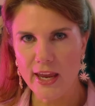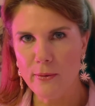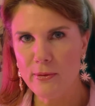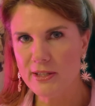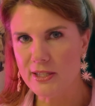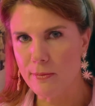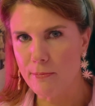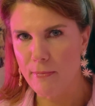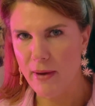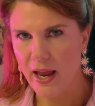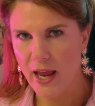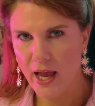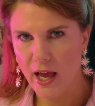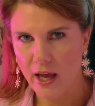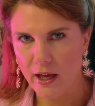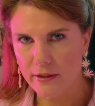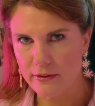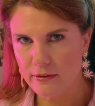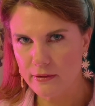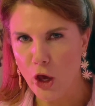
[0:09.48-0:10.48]
was a
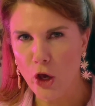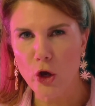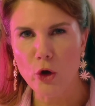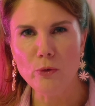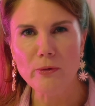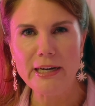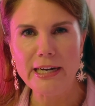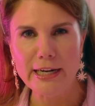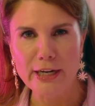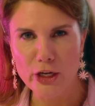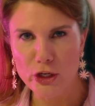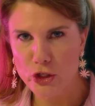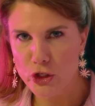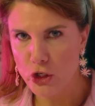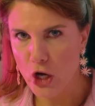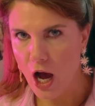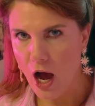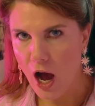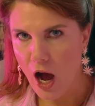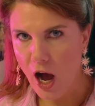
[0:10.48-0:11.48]
man who needed a
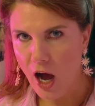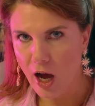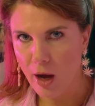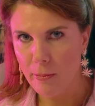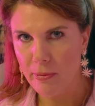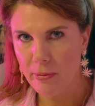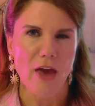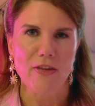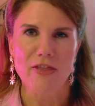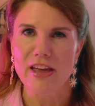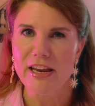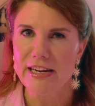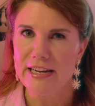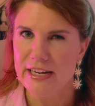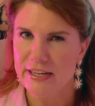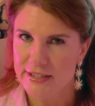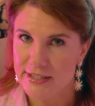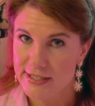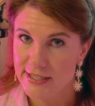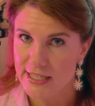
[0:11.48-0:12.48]
job, they
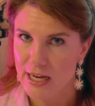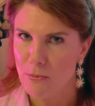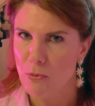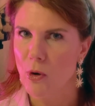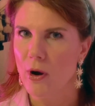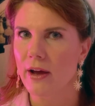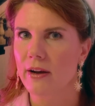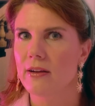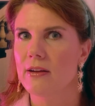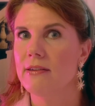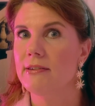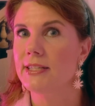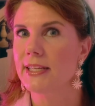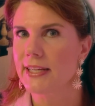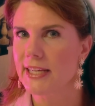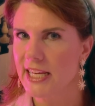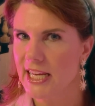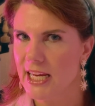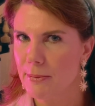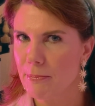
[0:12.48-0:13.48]
needed someone to
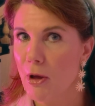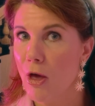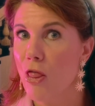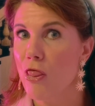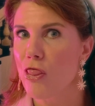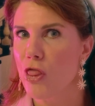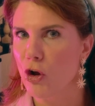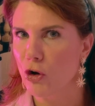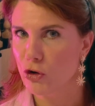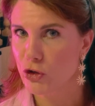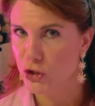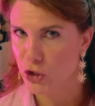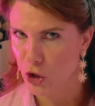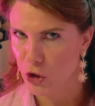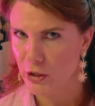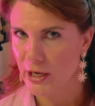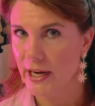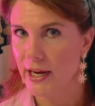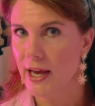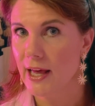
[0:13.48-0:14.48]
keep their
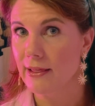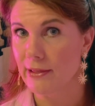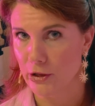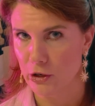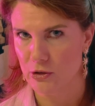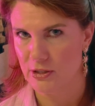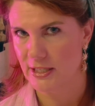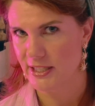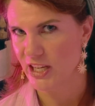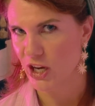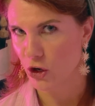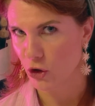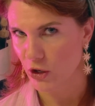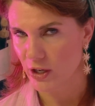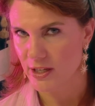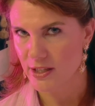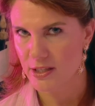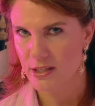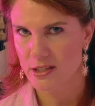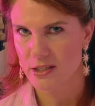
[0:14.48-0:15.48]
dirty little
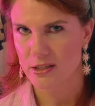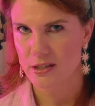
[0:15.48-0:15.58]
secrets.